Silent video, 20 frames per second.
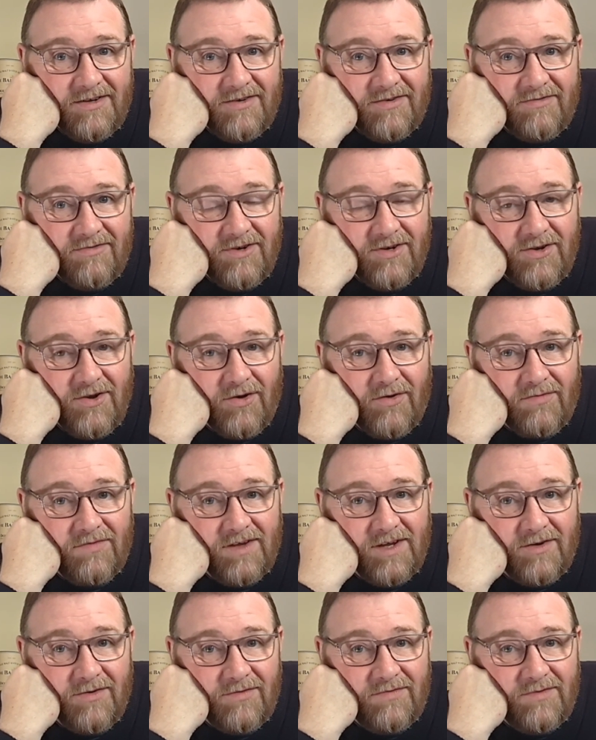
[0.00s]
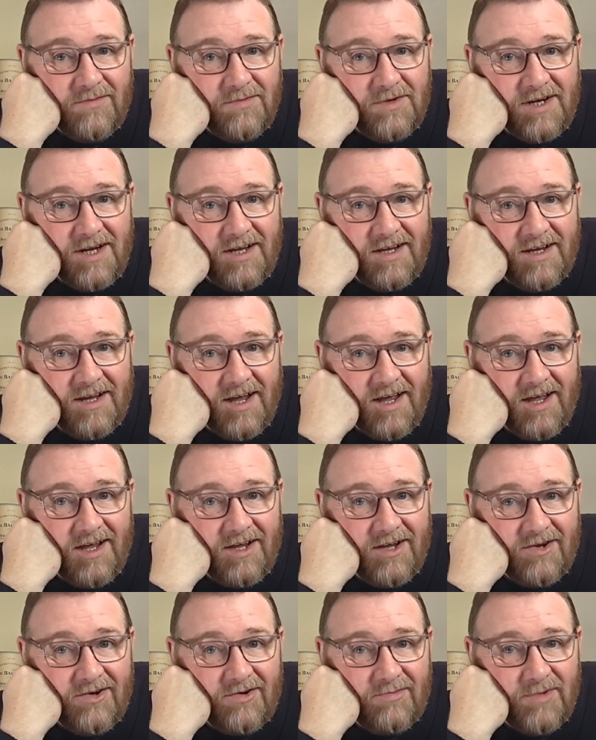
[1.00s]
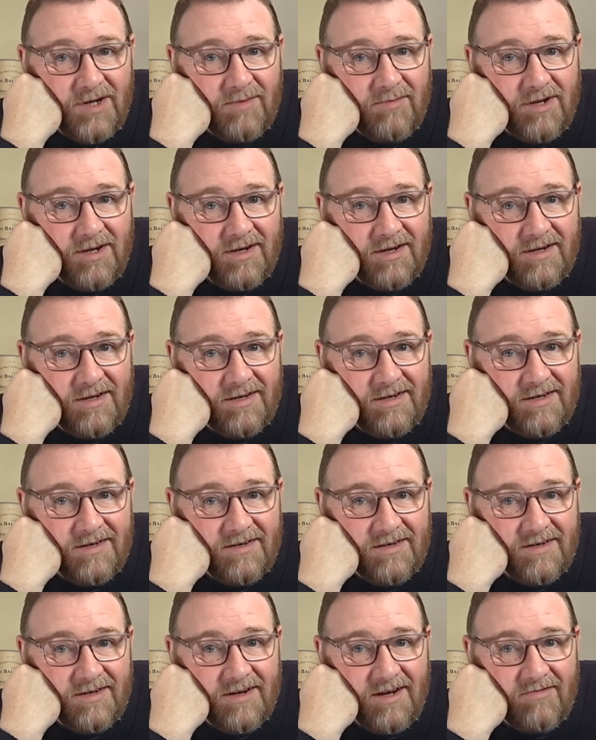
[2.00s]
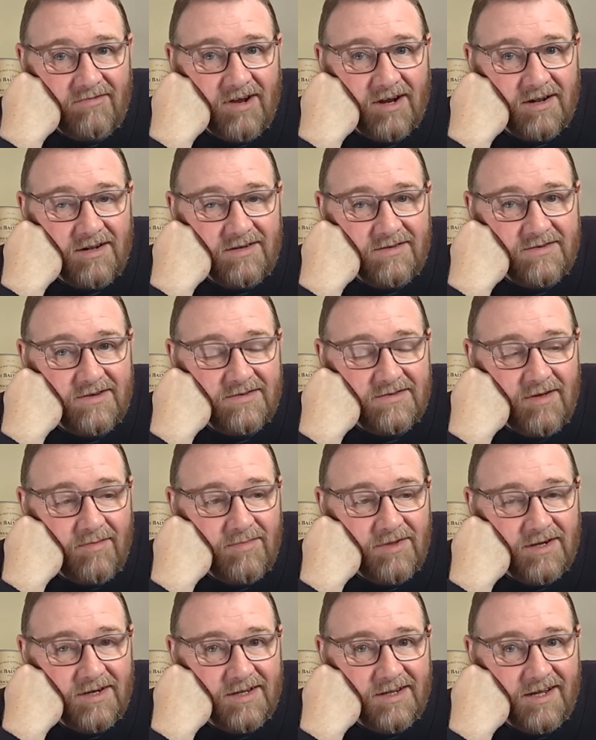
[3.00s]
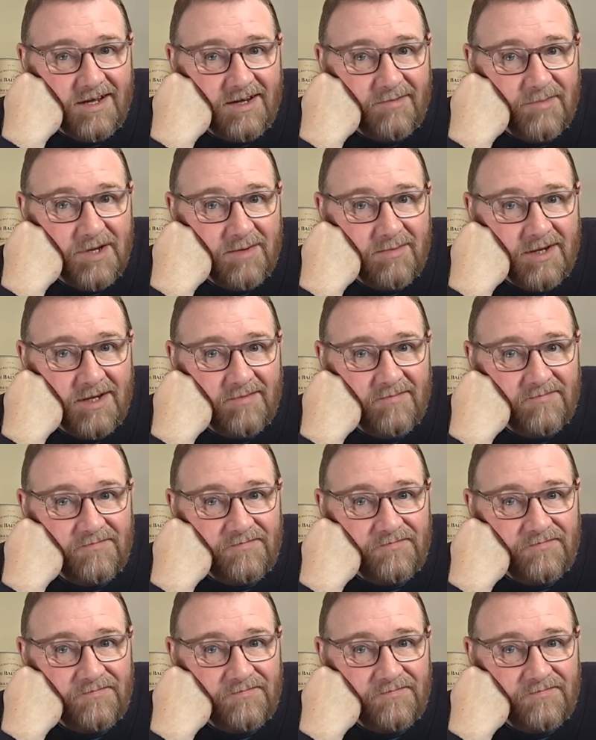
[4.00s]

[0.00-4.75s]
Rudolph Ale from Green King, or maybe a Ruddles or something like that. Maybe